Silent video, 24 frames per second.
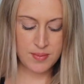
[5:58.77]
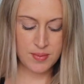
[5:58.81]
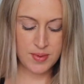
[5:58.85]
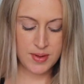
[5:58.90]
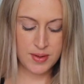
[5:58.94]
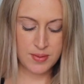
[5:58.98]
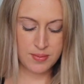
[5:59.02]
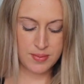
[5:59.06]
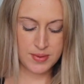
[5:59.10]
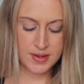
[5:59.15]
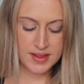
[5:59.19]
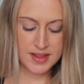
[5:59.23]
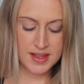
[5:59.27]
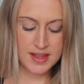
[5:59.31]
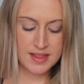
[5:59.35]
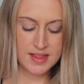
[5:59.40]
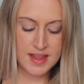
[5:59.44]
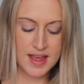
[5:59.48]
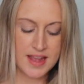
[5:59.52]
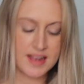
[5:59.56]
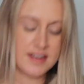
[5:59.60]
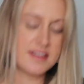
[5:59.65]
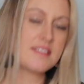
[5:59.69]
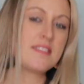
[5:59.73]
We really
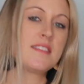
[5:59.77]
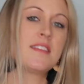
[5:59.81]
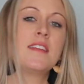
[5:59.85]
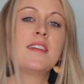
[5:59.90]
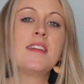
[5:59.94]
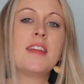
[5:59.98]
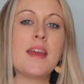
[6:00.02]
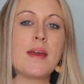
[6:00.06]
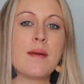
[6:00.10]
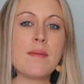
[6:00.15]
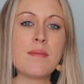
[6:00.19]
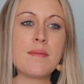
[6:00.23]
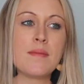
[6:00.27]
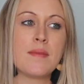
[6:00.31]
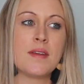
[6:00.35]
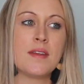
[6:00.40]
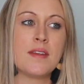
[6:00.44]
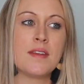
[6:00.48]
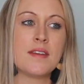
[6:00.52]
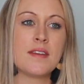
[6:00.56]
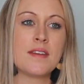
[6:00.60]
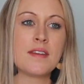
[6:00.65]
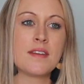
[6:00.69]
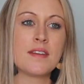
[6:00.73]
liked the name
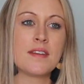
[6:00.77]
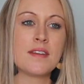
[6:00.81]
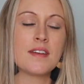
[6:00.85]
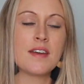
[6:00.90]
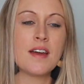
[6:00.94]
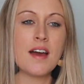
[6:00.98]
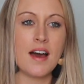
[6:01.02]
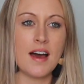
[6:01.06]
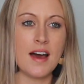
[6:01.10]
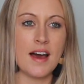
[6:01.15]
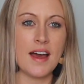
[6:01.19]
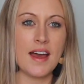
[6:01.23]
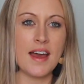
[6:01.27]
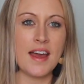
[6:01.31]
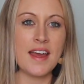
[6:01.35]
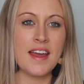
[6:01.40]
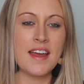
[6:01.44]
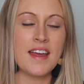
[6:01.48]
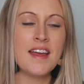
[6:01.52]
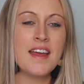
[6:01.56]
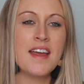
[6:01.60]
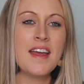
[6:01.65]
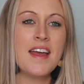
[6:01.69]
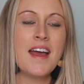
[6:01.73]

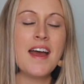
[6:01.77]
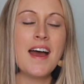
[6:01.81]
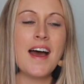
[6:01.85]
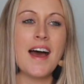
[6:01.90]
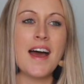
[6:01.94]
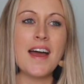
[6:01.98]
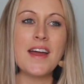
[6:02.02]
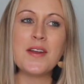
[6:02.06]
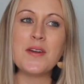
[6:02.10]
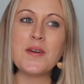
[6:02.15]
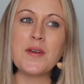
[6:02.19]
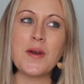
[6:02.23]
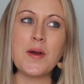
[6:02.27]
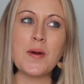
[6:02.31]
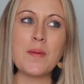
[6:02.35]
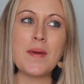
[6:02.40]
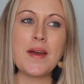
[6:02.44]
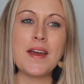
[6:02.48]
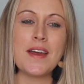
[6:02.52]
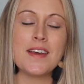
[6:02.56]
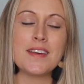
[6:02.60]
Kai. I don't know, my